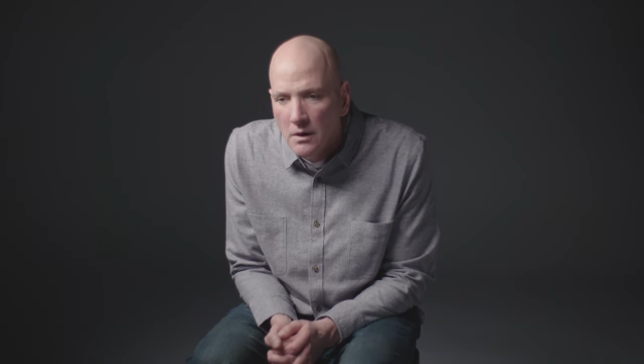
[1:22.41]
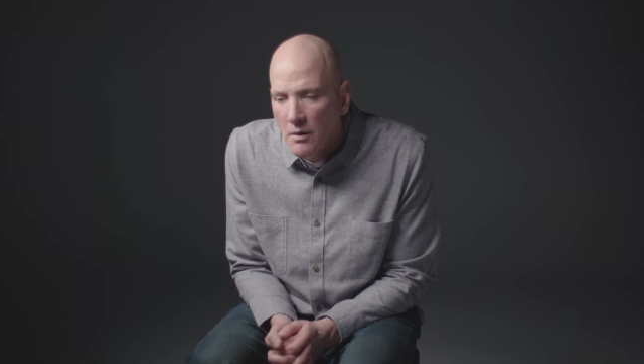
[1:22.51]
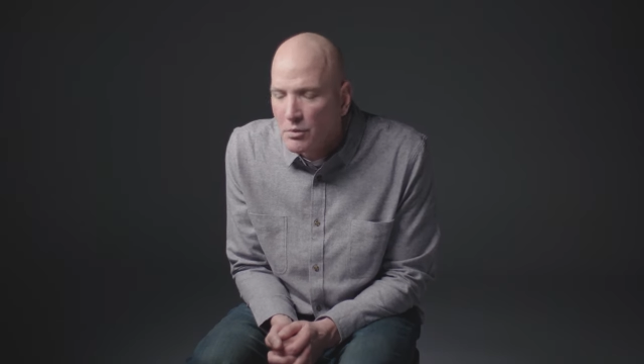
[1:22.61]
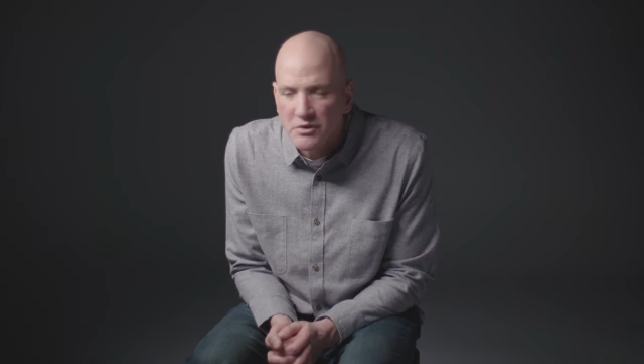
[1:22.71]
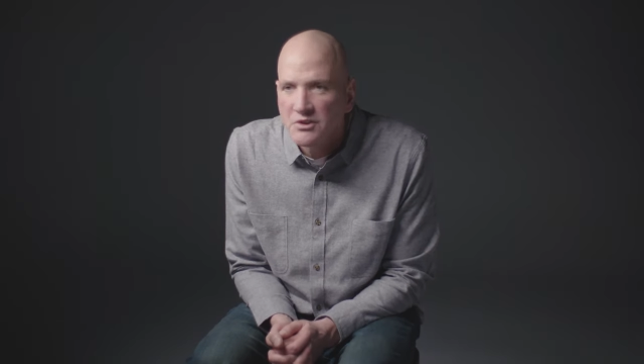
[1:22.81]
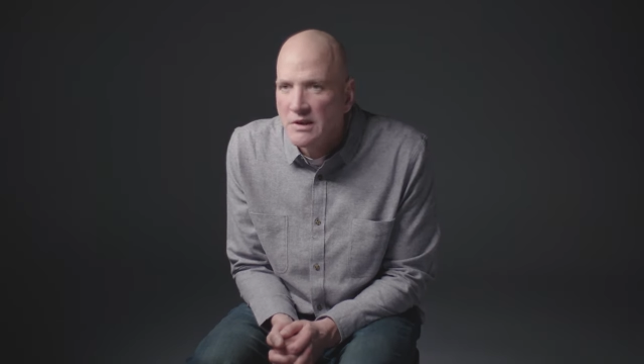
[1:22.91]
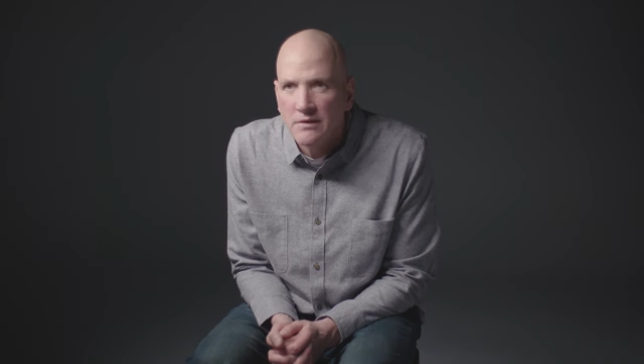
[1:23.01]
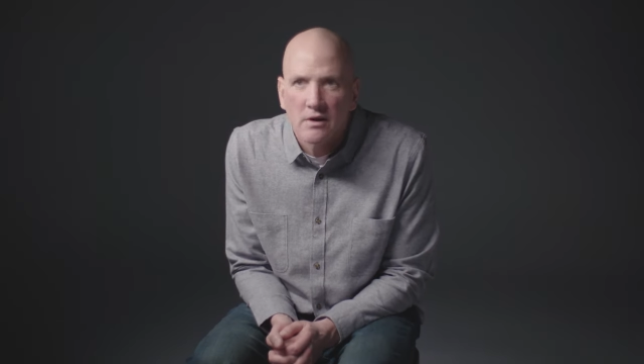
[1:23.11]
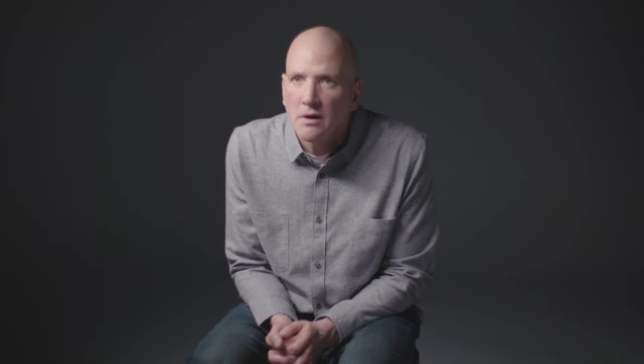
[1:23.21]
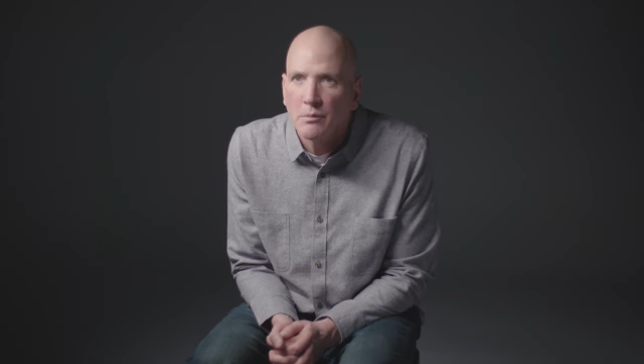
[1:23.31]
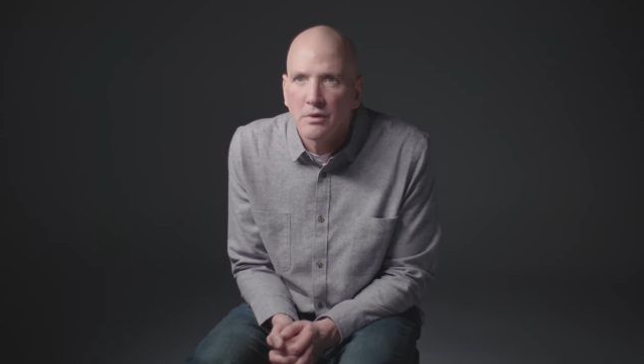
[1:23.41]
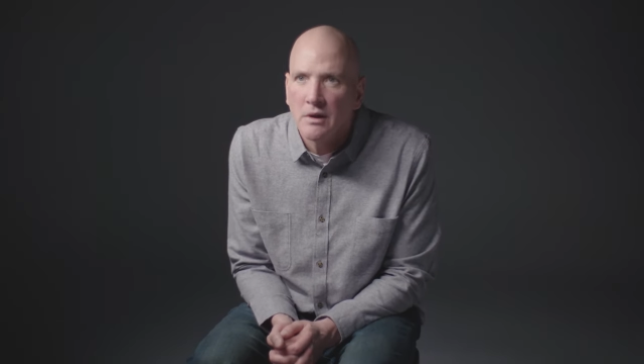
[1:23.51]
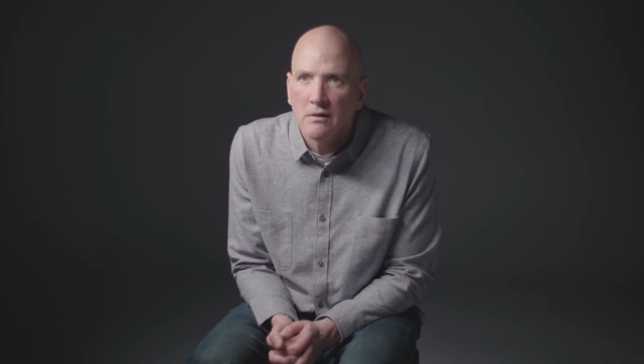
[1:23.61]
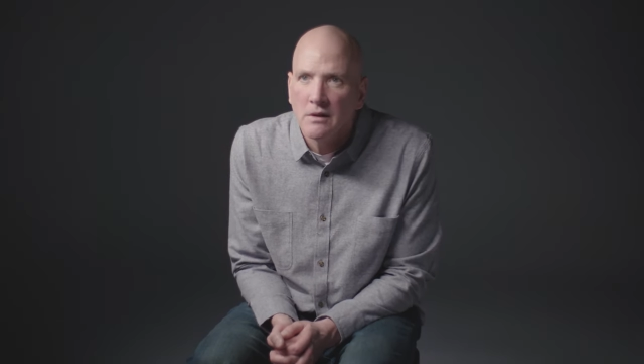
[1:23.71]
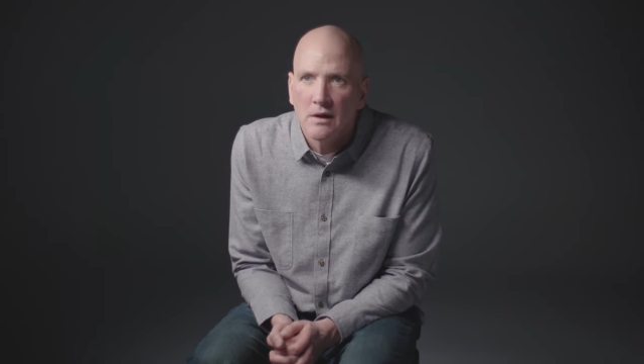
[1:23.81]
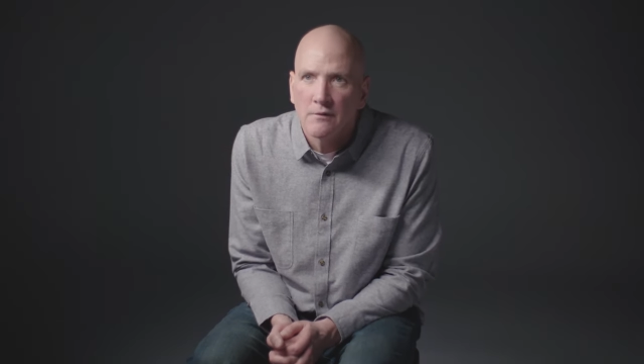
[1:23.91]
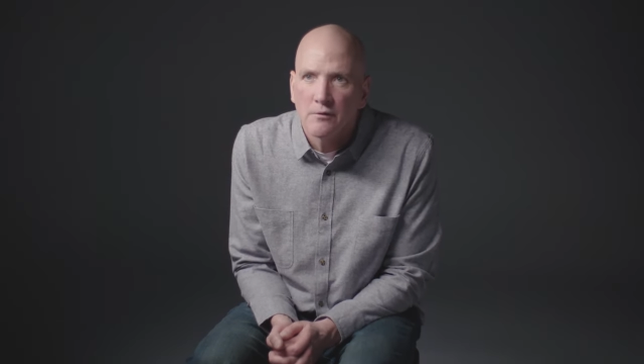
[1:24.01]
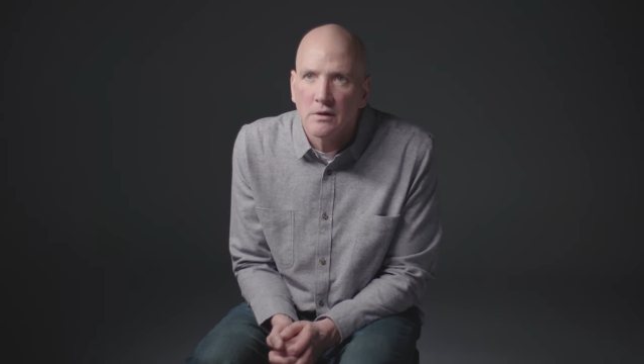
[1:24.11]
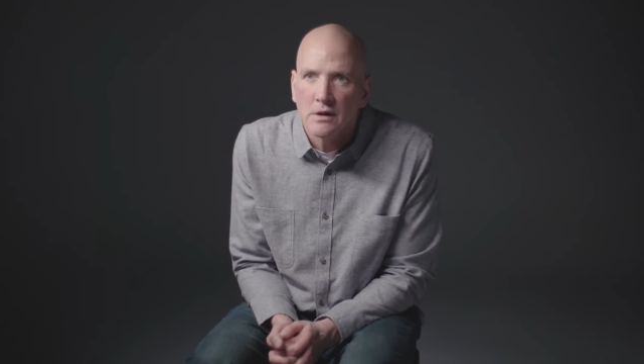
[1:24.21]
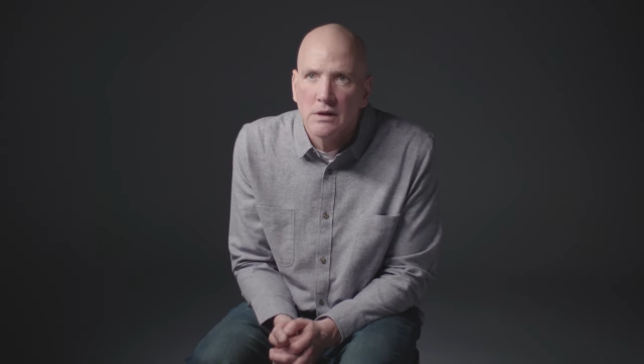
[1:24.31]
and perceive it completely
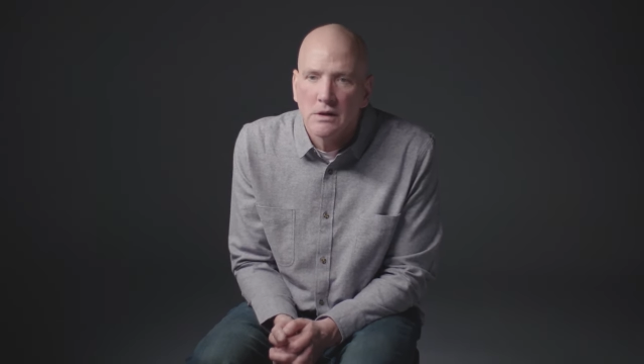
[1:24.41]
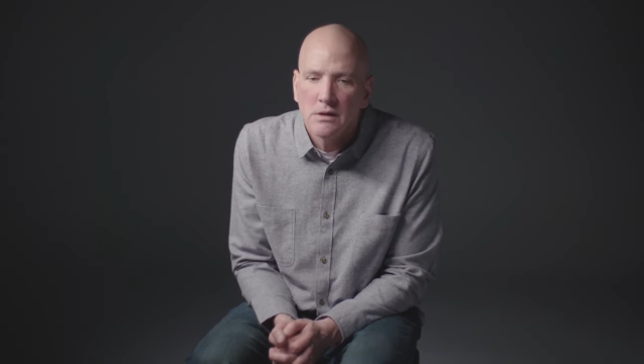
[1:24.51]
differently.